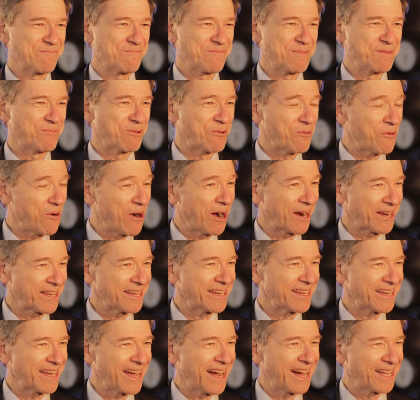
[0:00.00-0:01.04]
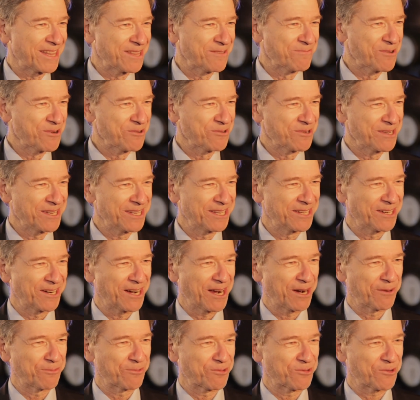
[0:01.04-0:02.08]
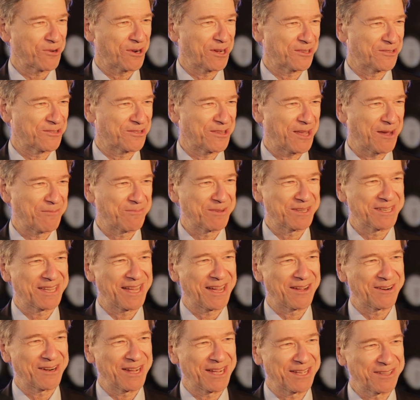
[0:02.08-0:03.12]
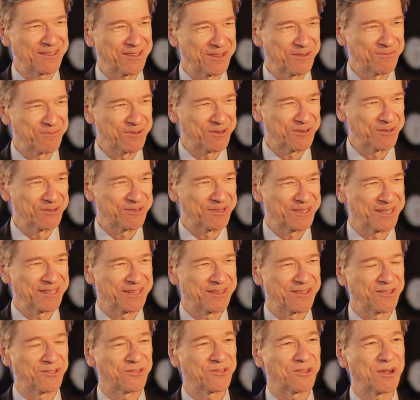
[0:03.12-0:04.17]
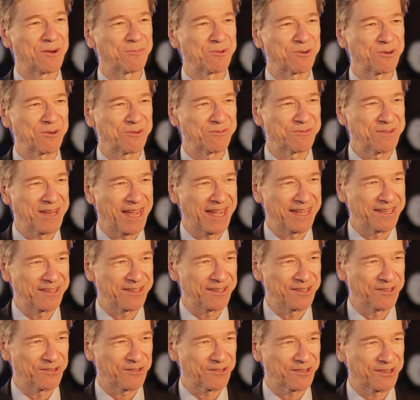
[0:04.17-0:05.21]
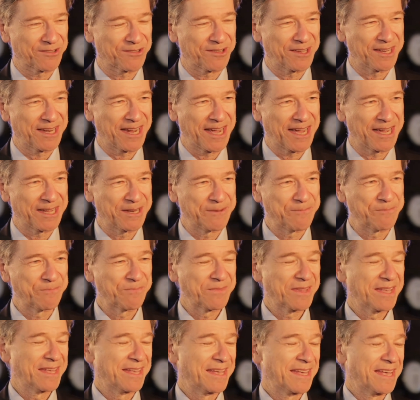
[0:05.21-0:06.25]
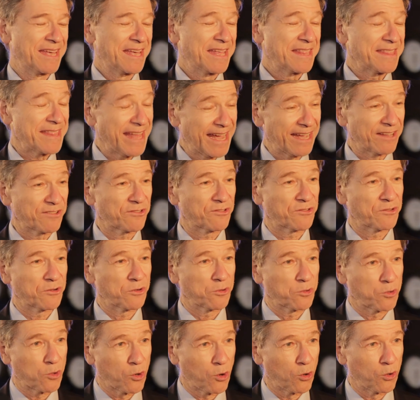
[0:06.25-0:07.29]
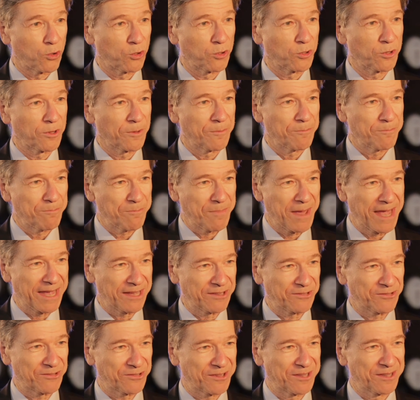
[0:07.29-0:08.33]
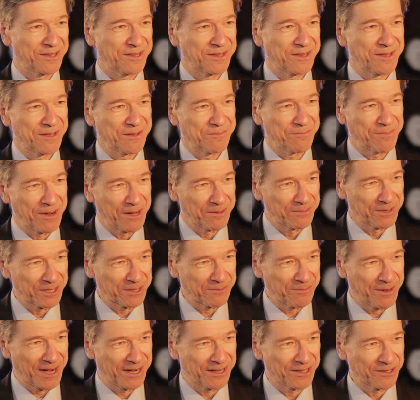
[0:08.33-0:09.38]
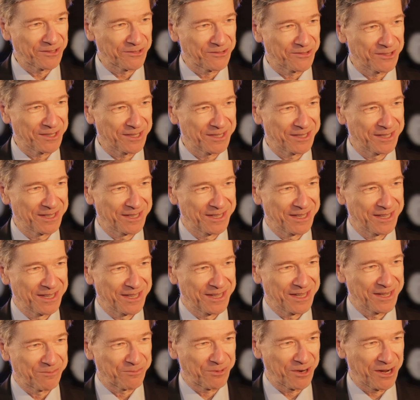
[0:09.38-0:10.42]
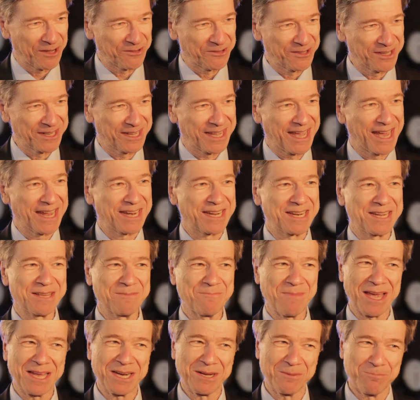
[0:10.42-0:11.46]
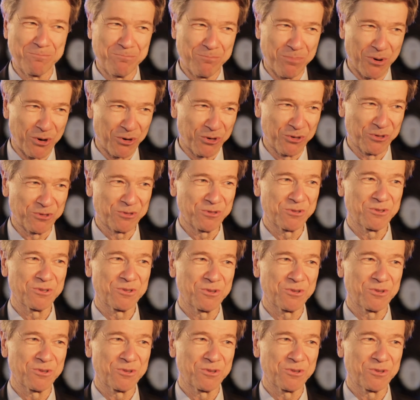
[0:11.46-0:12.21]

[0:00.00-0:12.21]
people walking on the moon, Neil Armstrong stepping down onto the moon in the summer of 1969. That's goal-based public policy. President Kennedy made a bold